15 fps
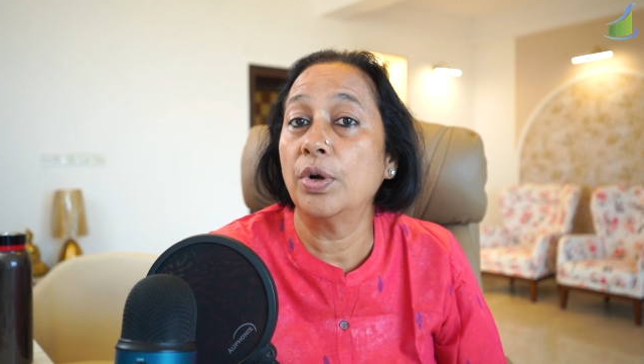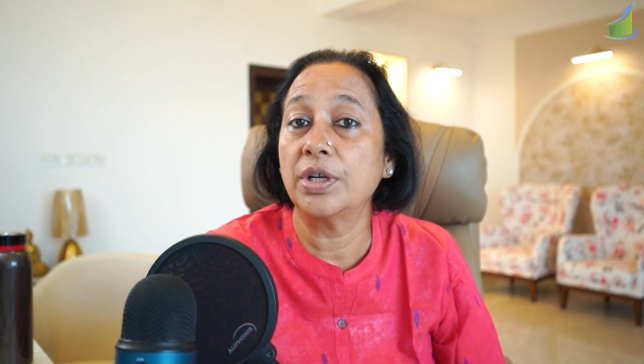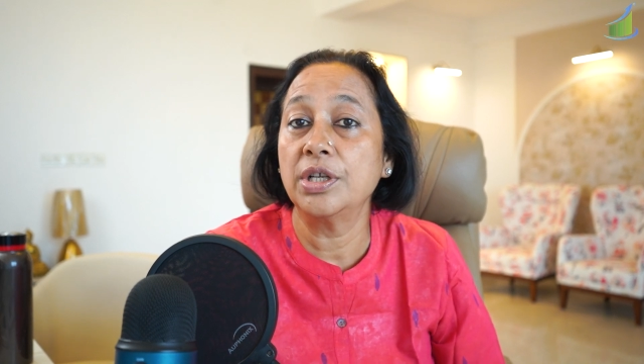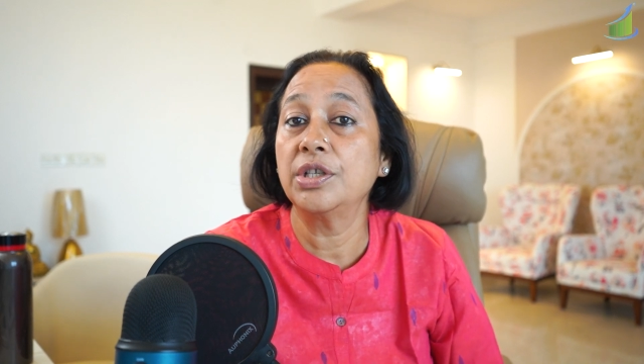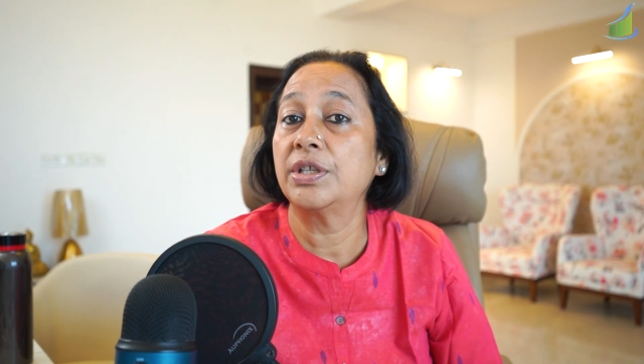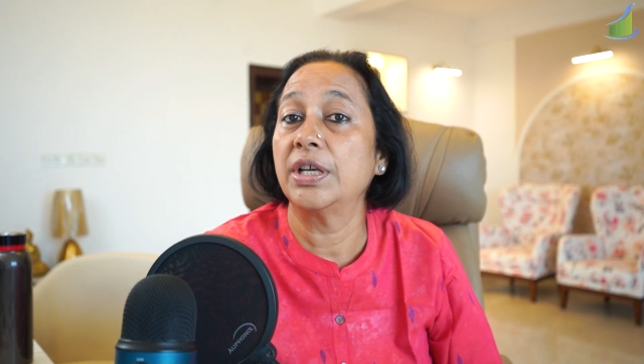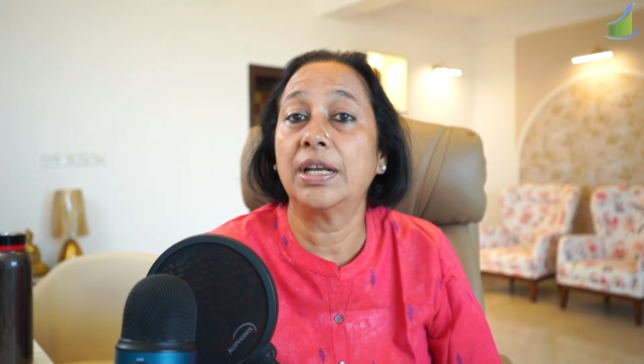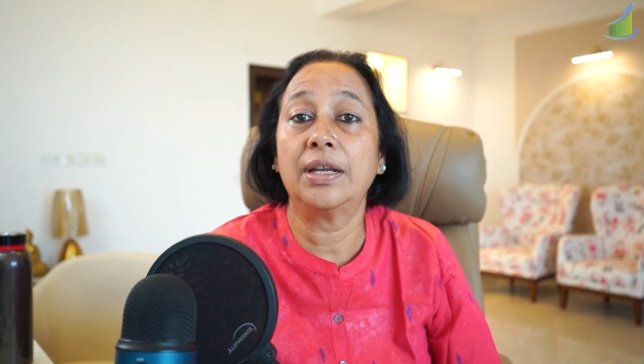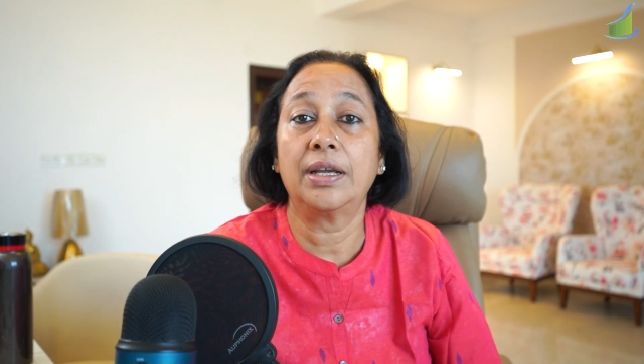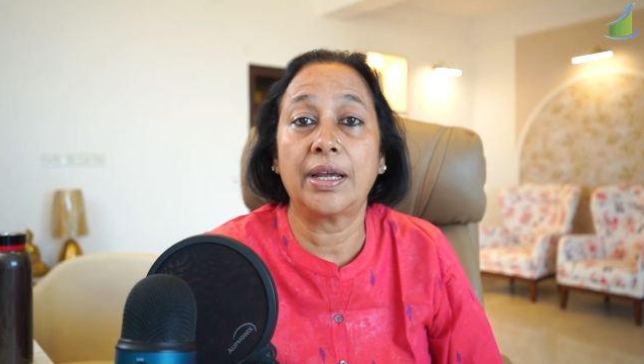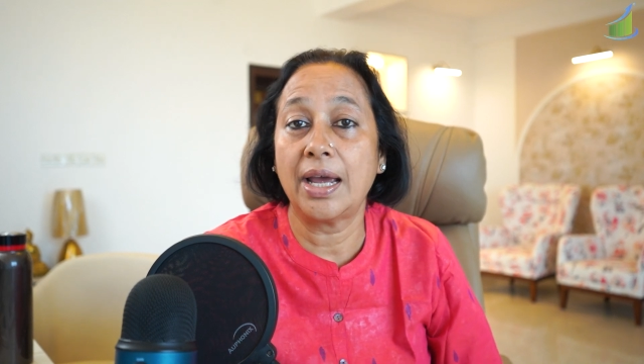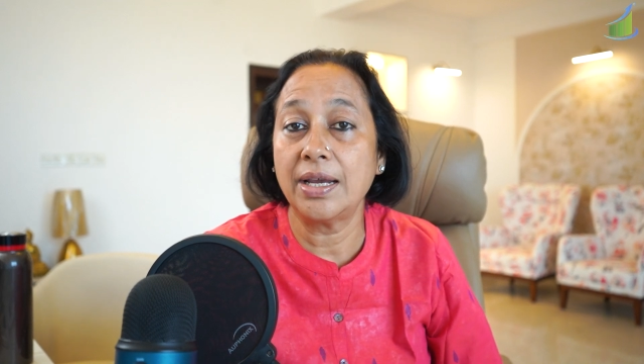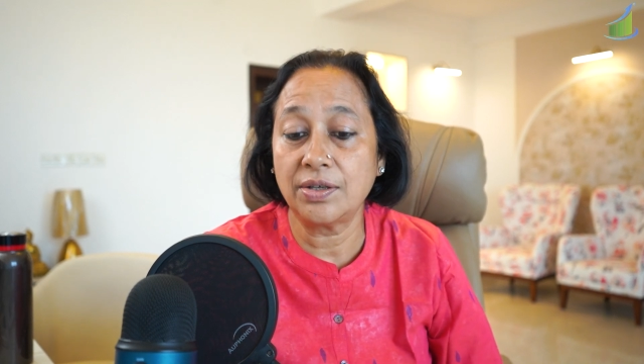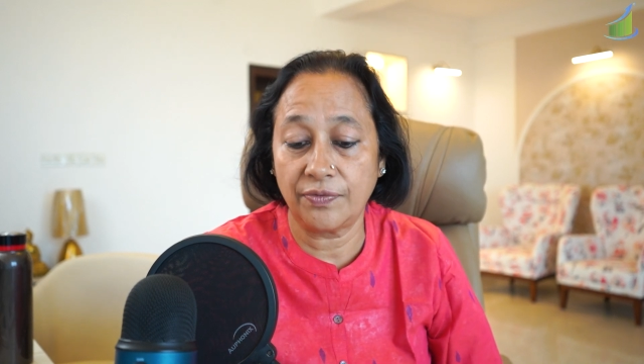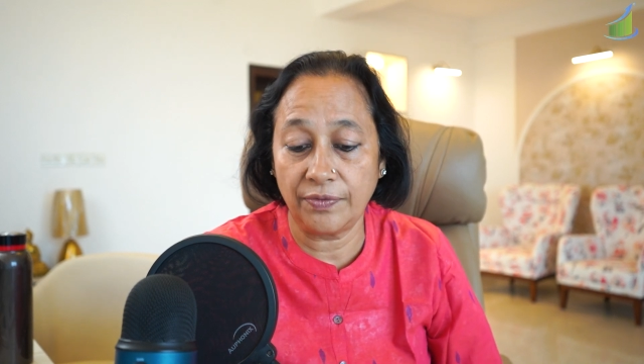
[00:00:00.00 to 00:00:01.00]
what is their
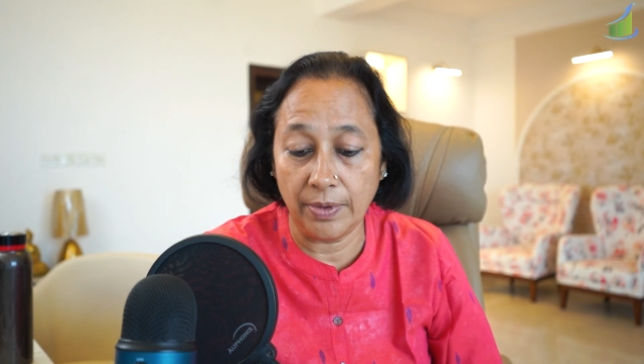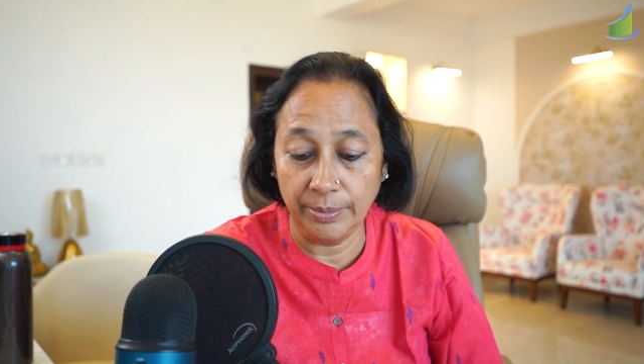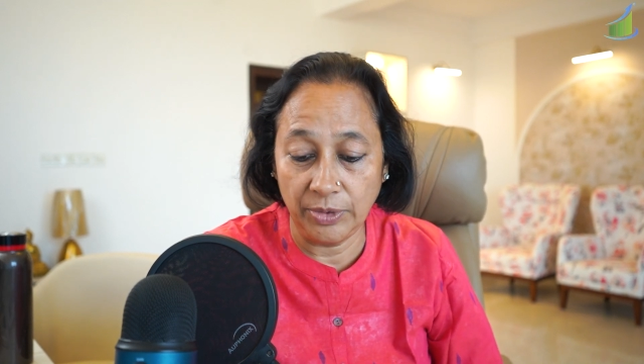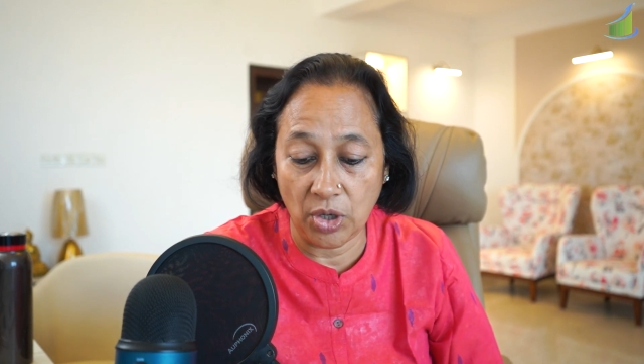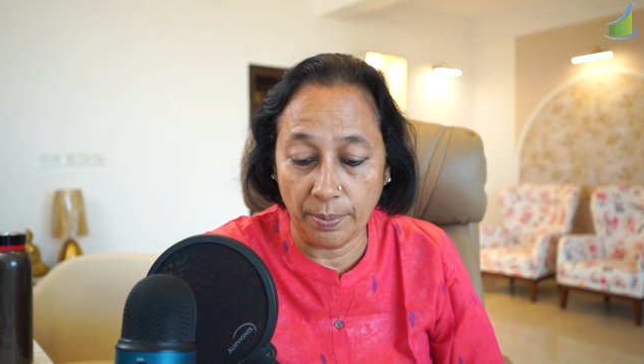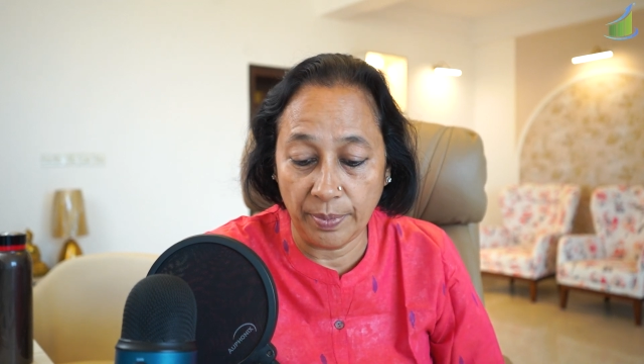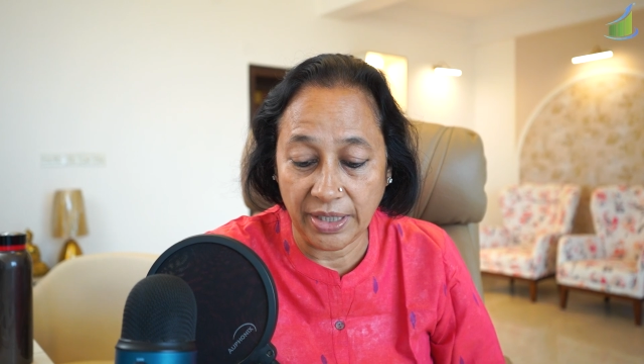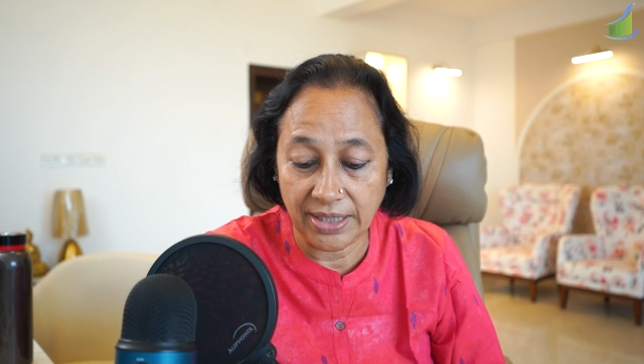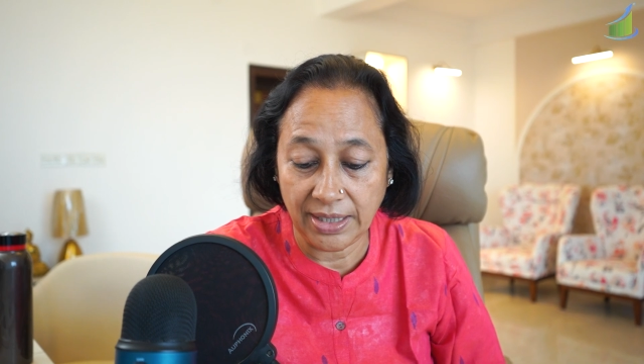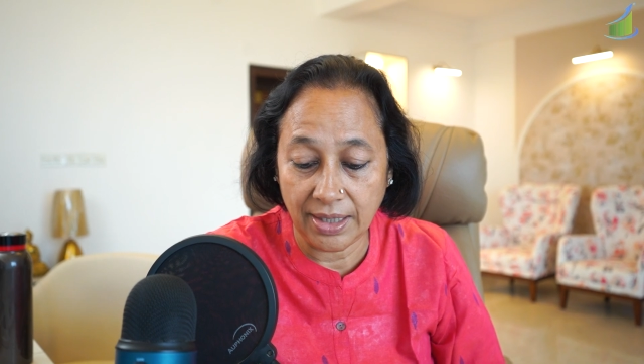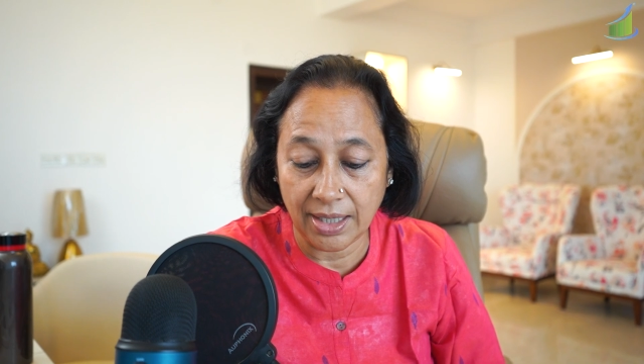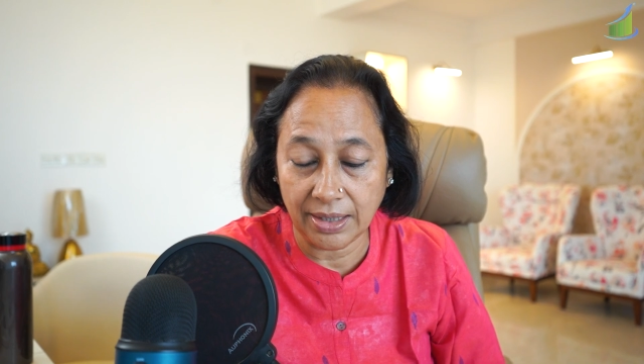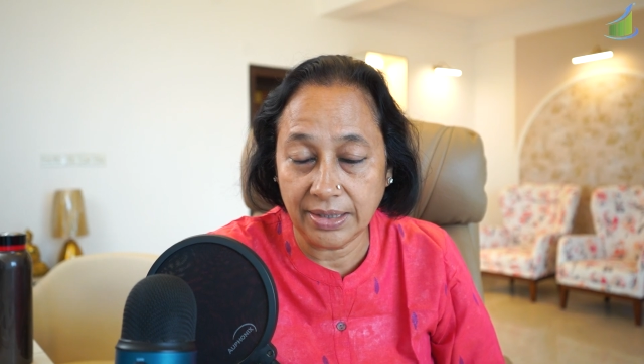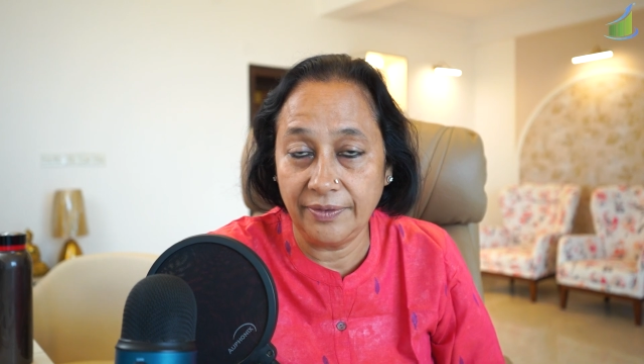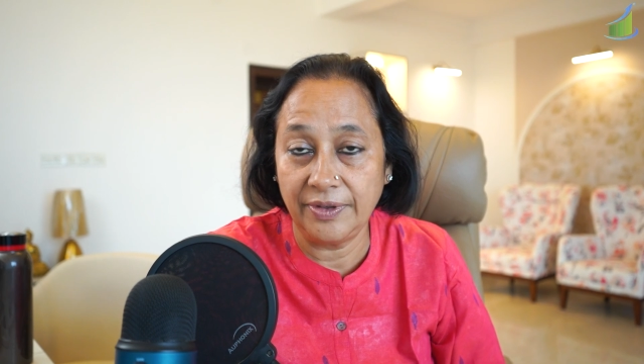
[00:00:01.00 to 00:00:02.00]
cash from the
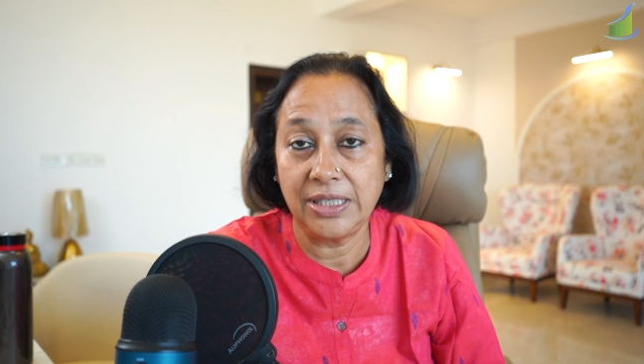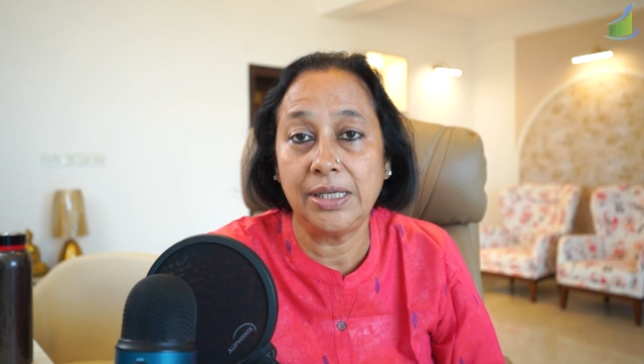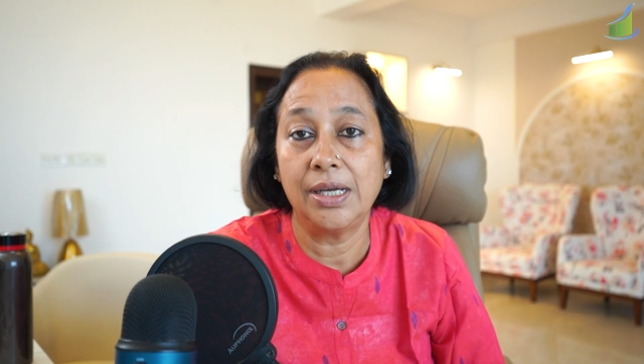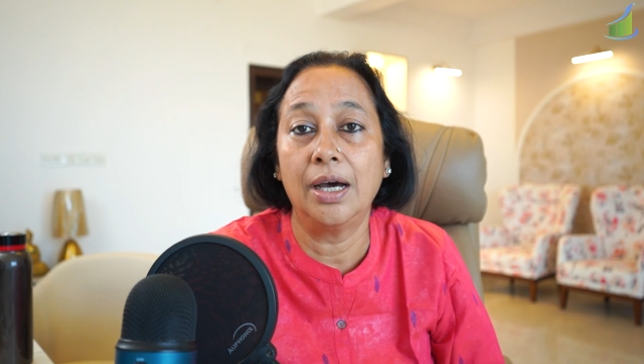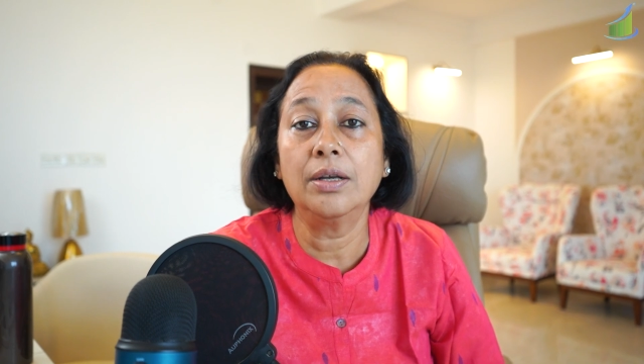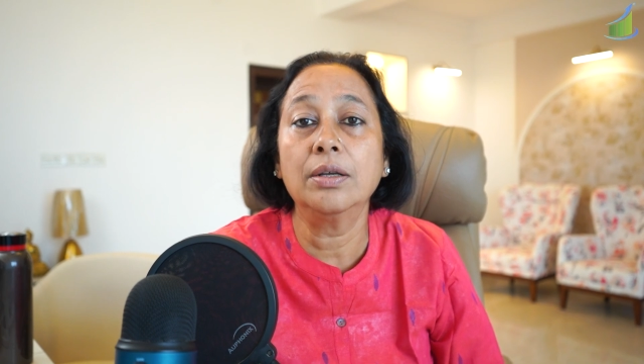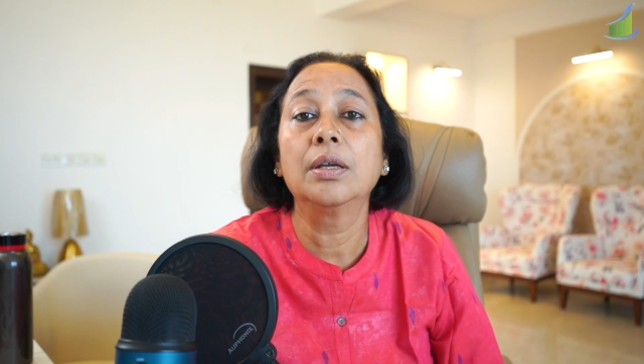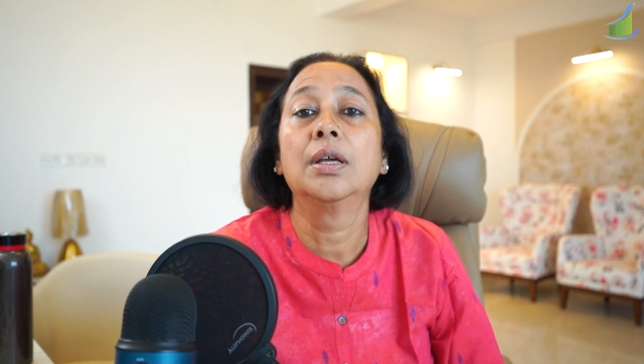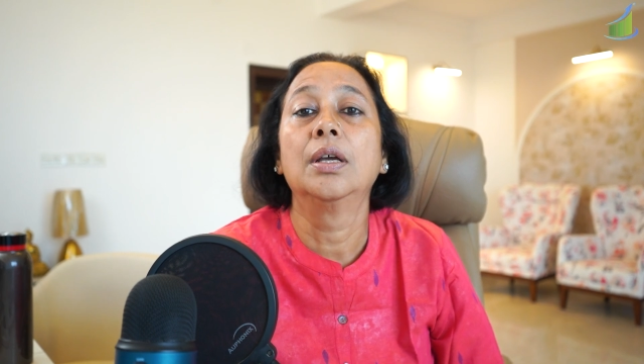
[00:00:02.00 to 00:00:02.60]
operating activity are.